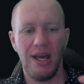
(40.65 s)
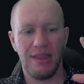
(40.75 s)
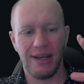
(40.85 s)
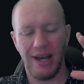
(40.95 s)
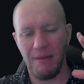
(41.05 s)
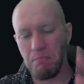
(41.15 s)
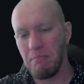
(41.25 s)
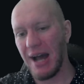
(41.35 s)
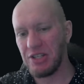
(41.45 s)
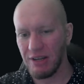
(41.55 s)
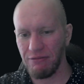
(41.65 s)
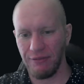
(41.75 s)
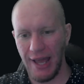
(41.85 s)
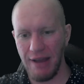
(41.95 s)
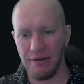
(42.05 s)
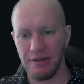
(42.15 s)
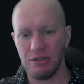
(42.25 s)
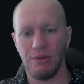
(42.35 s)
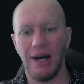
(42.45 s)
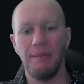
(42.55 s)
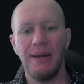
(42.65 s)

the kind of magic flavor as well.